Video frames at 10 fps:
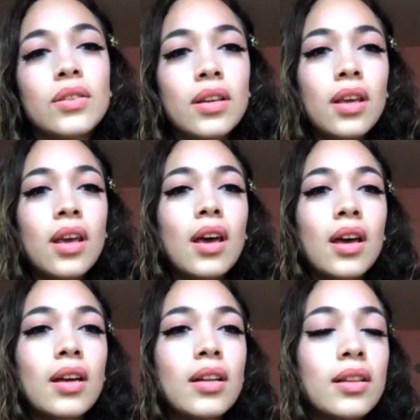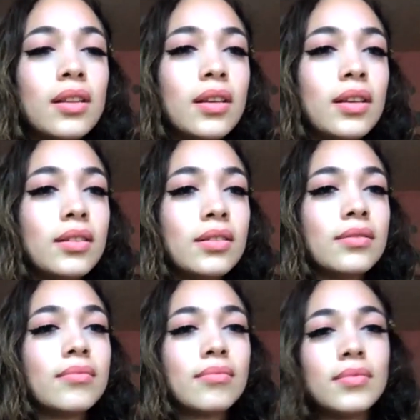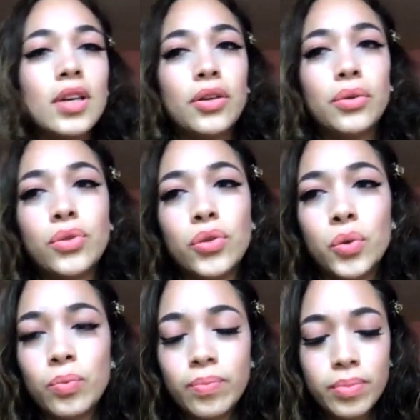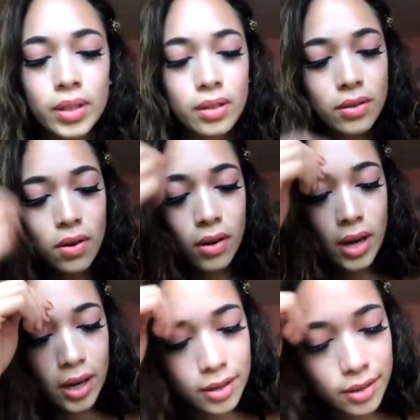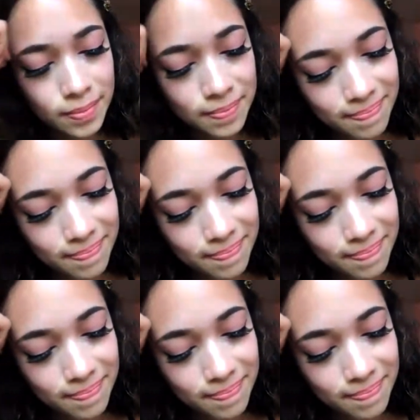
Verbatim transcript: Yeah, like a YouTube song, I guess.